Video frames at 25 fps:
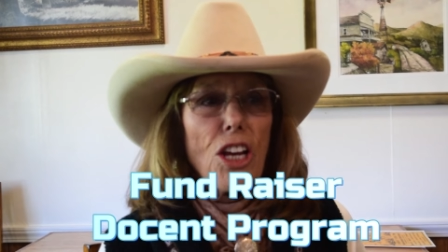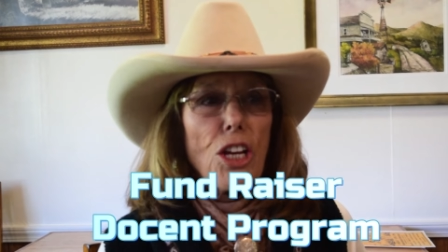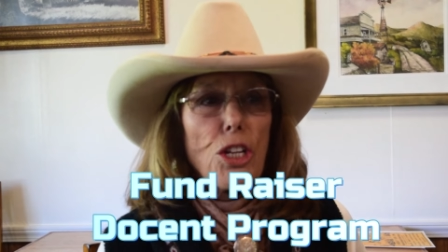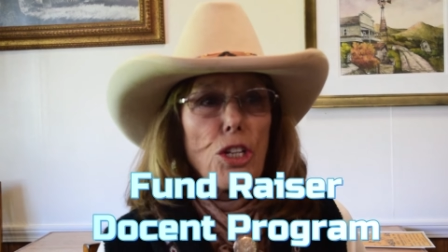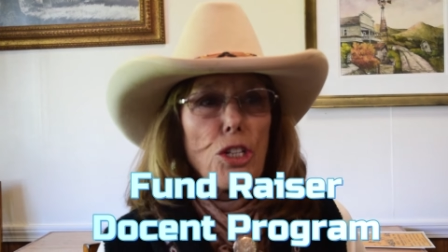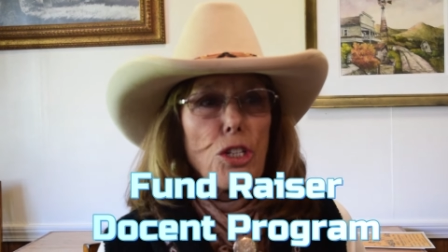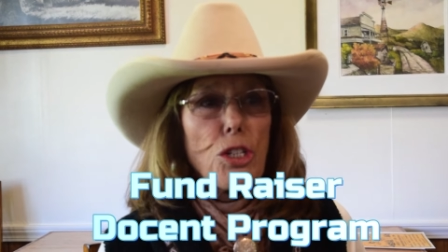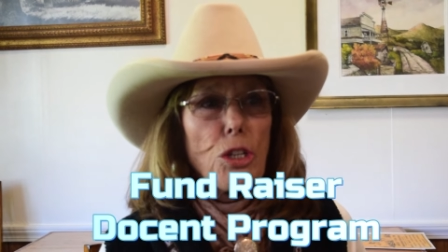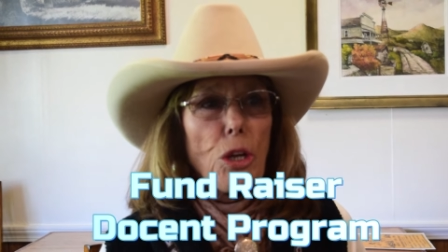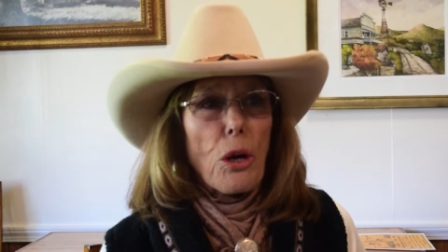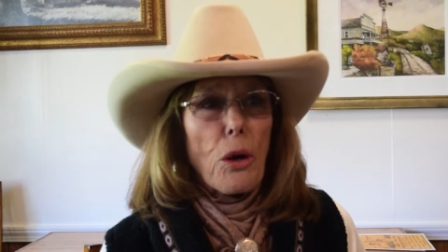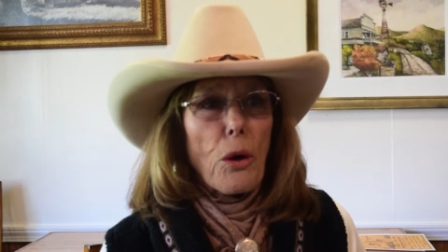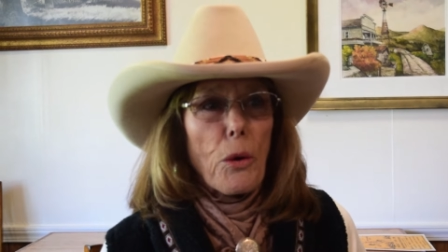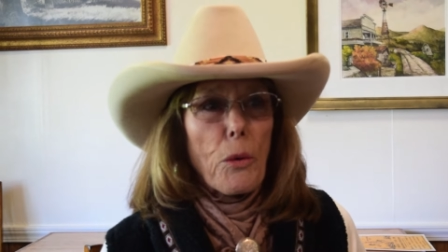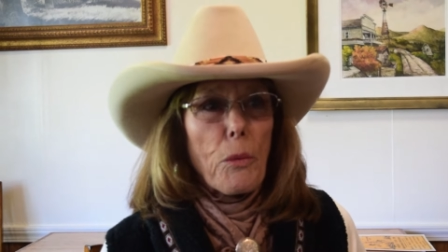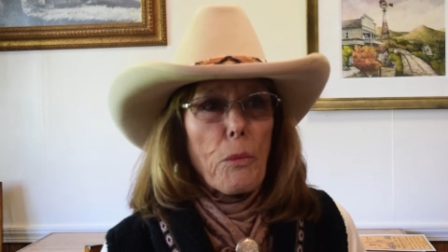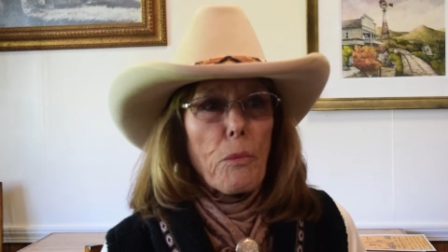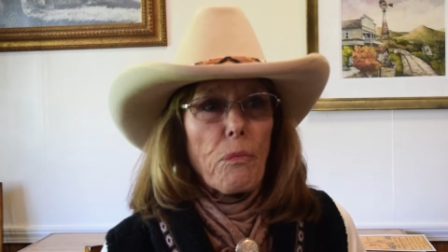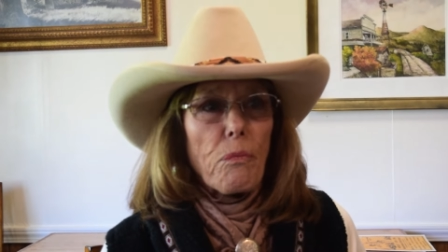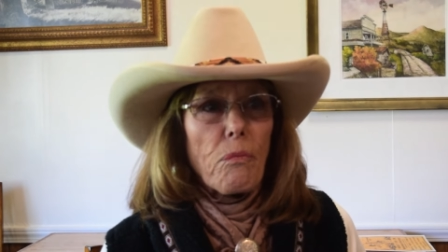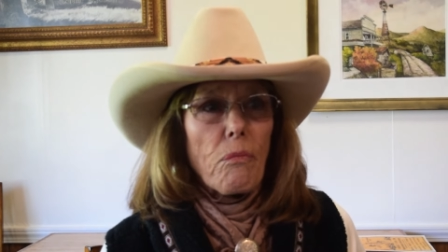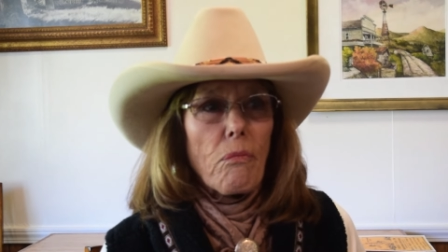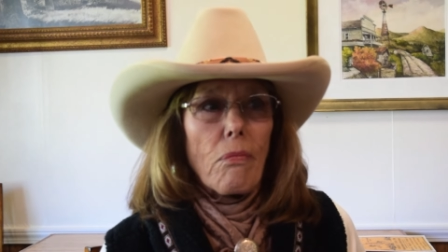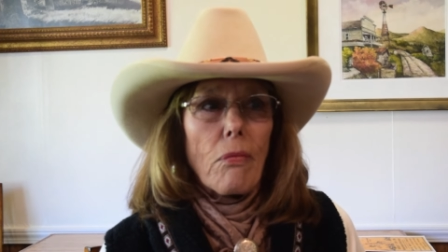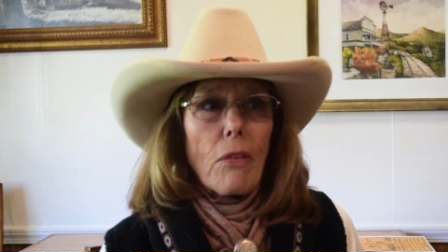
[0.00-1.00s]

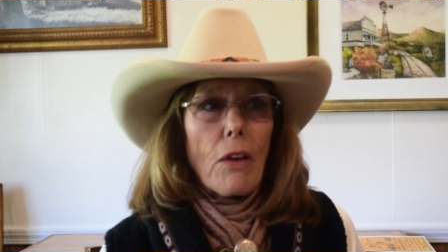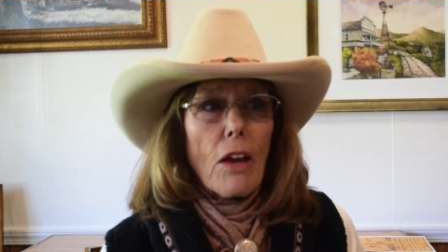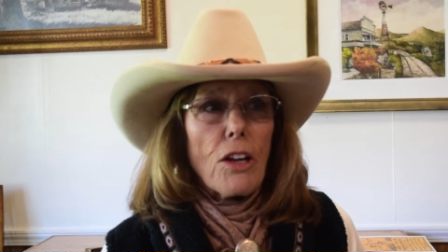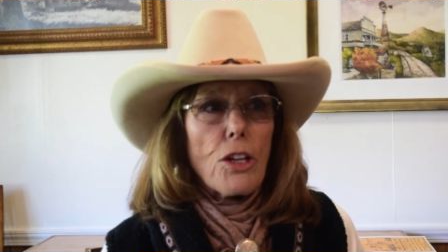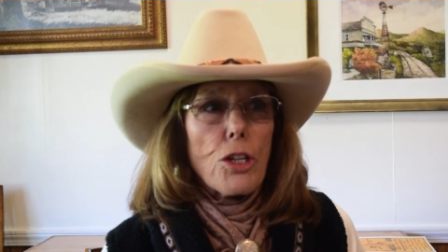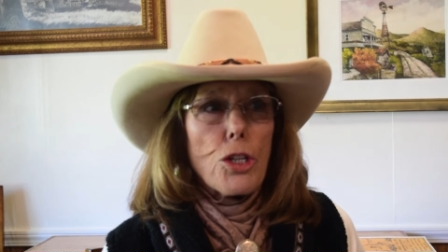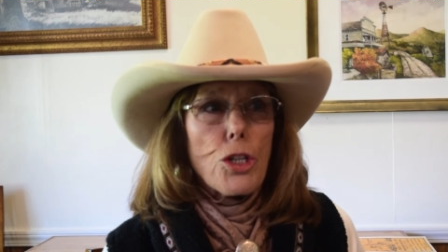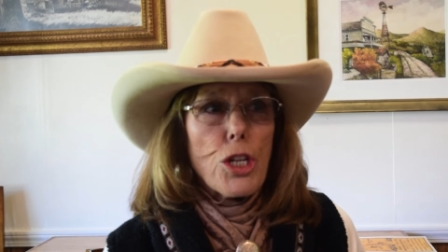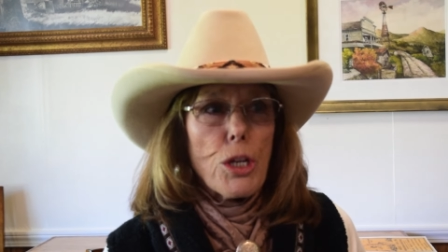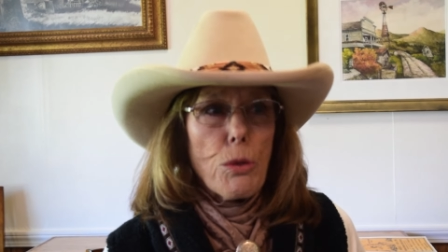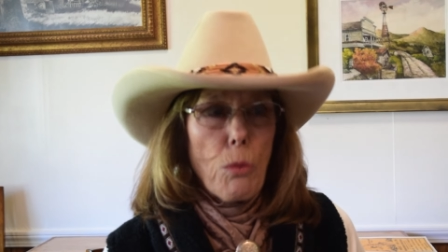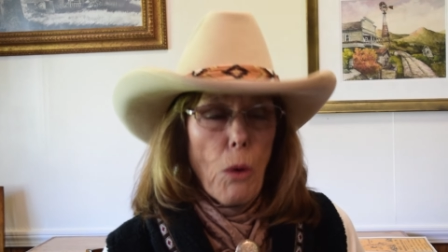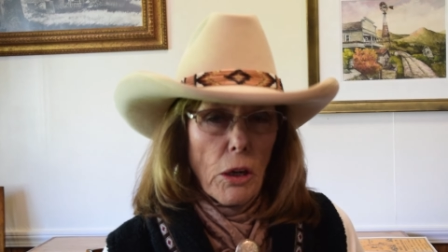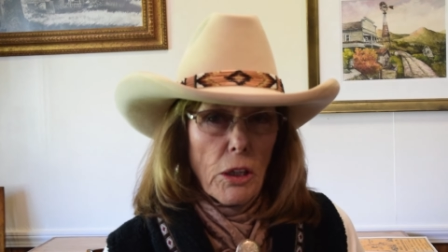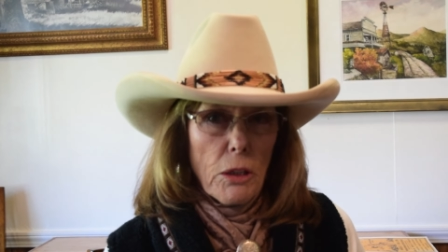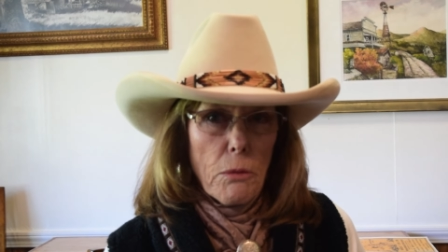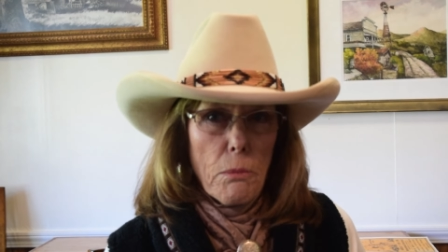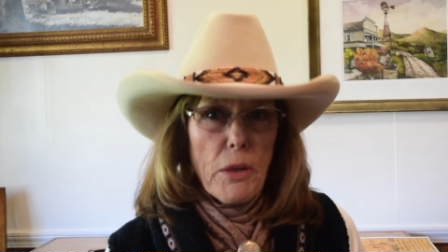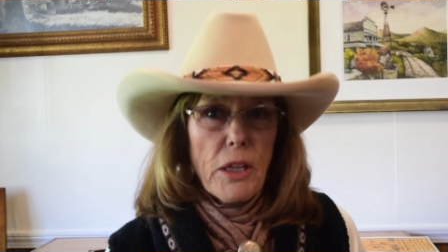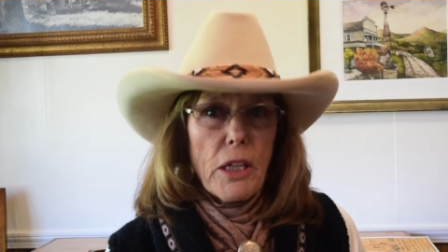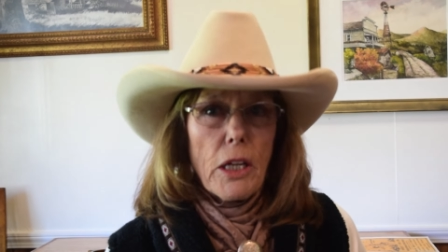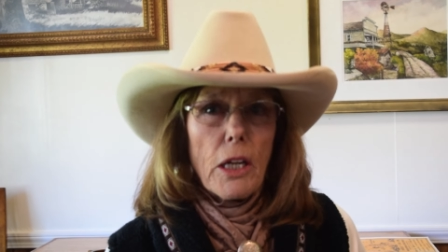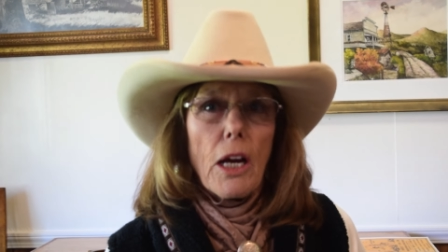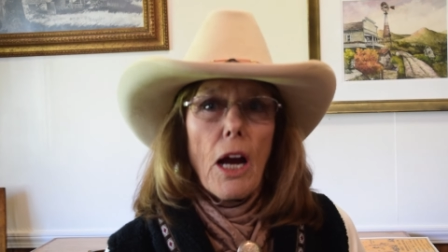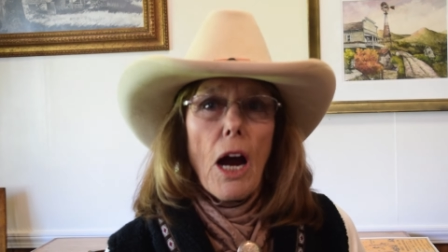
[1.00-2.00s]
So she wanted
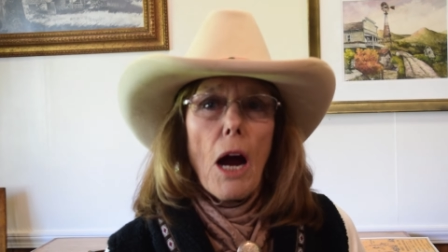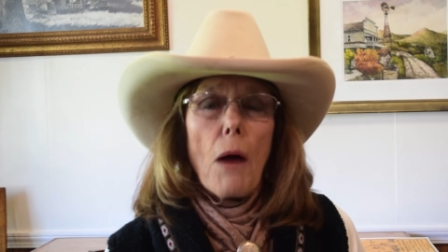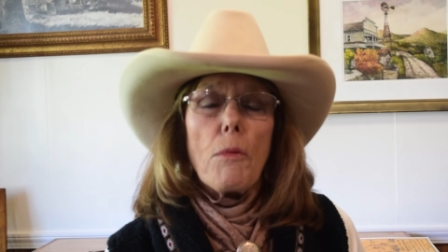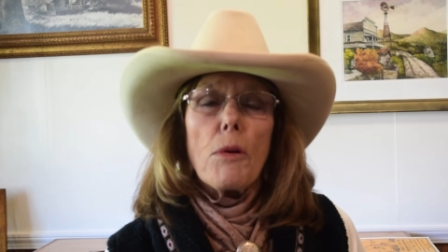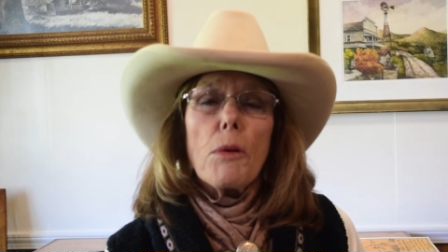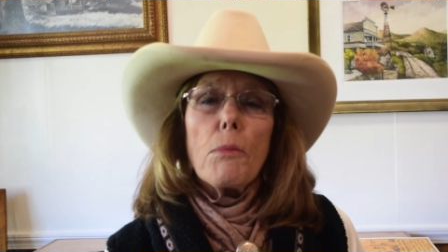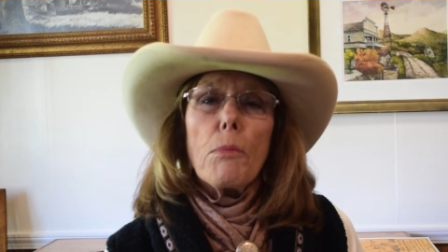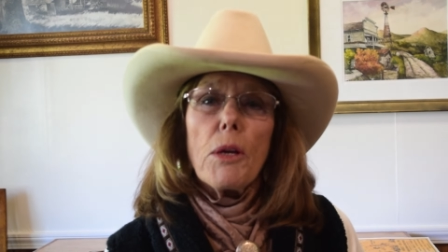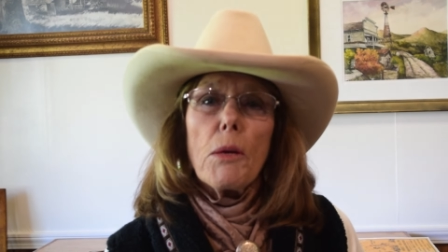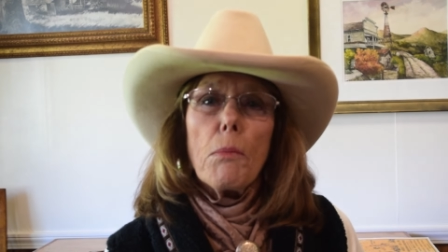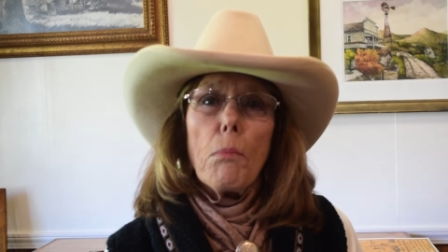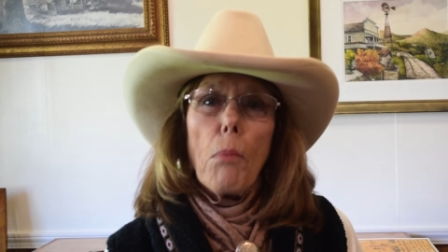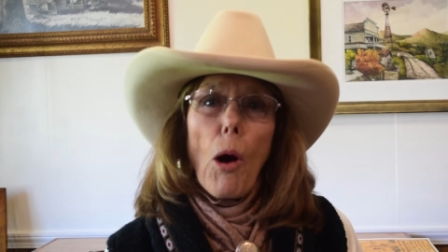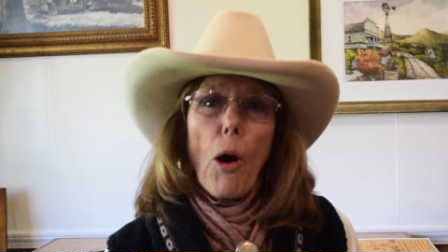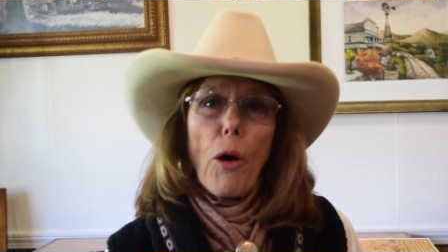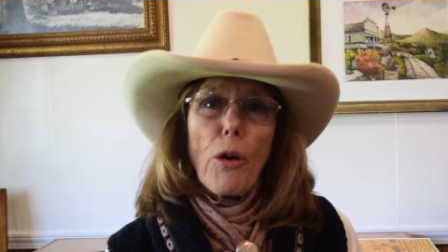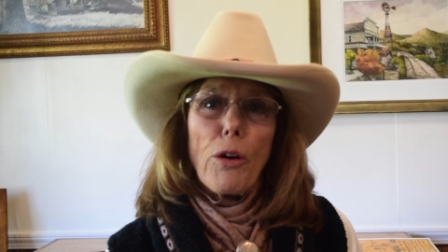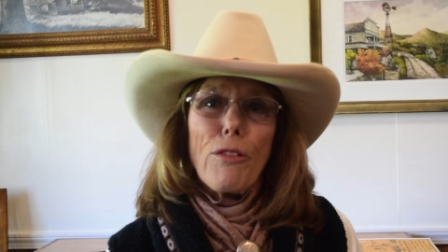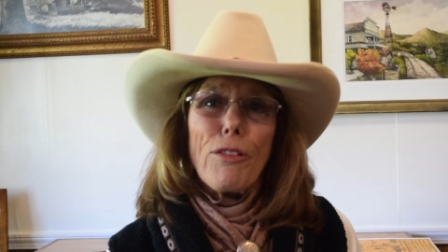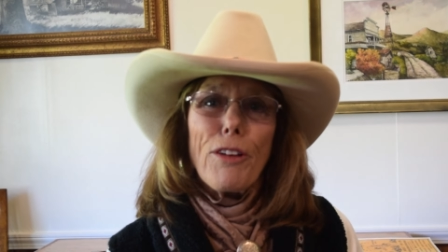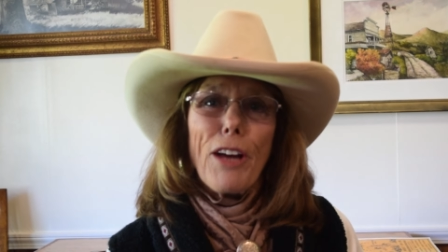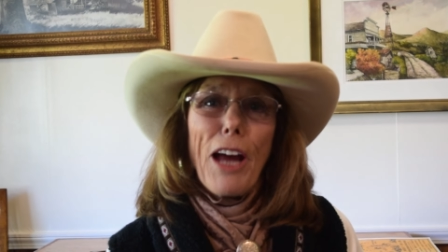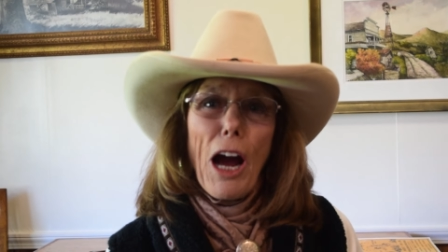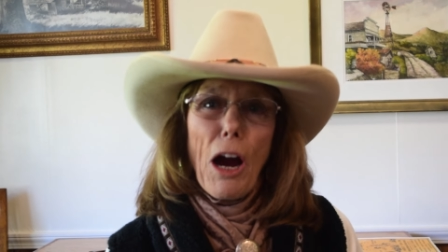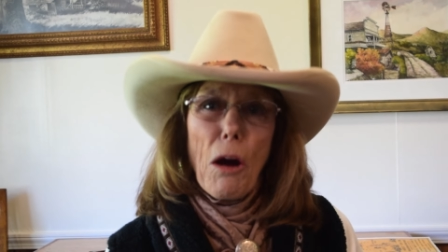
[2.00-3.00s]
me to come and be part
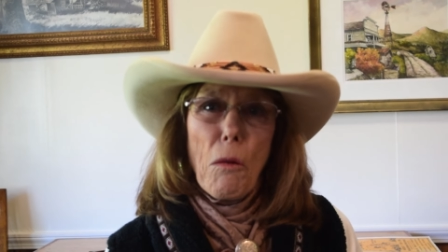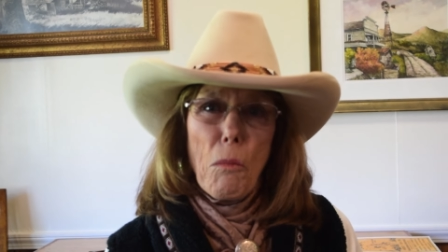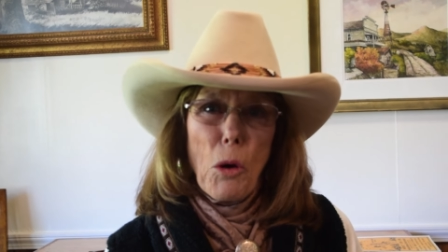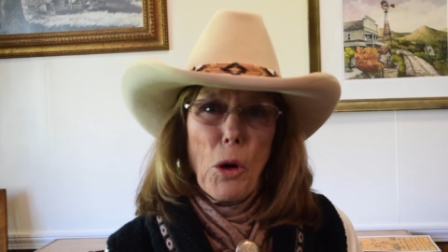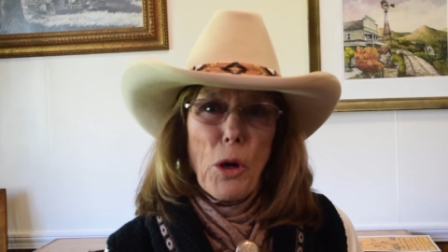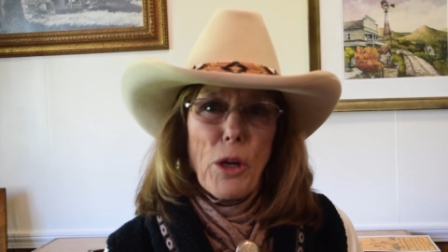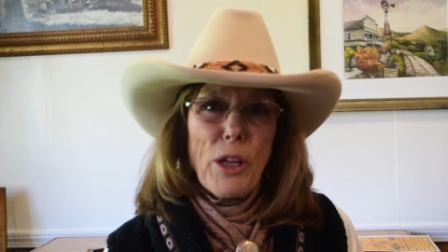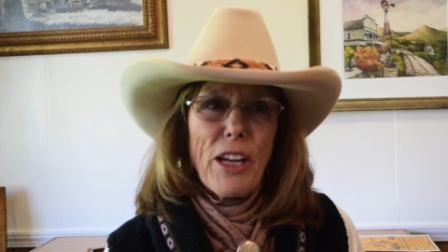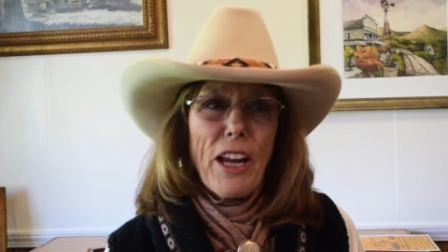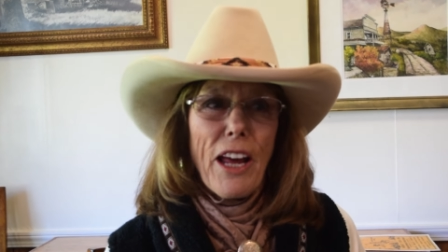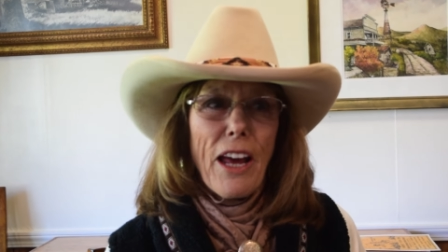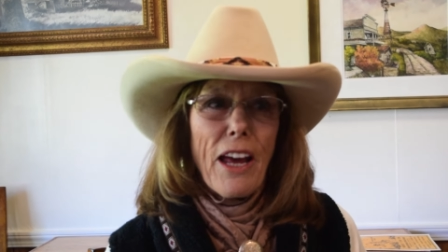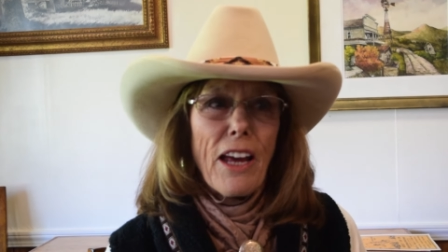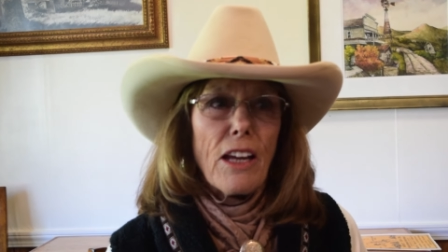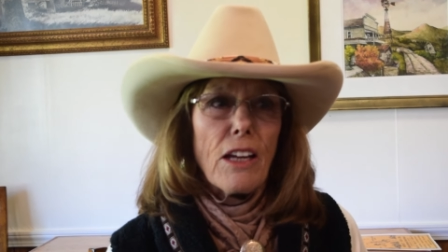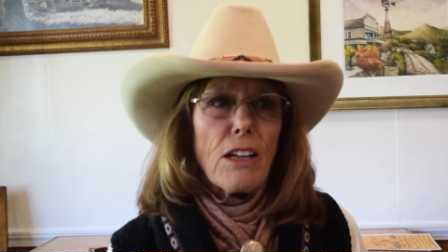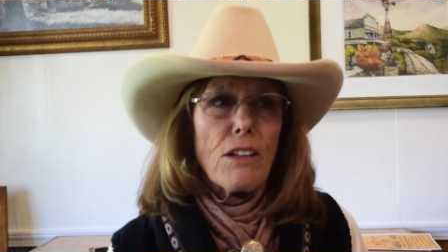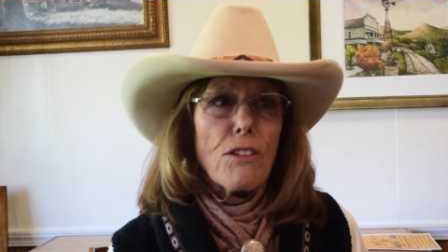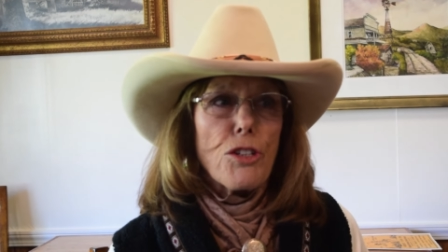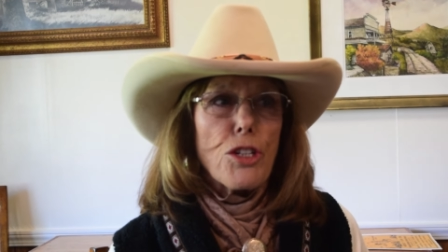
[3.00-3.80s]
of Cowboy Day.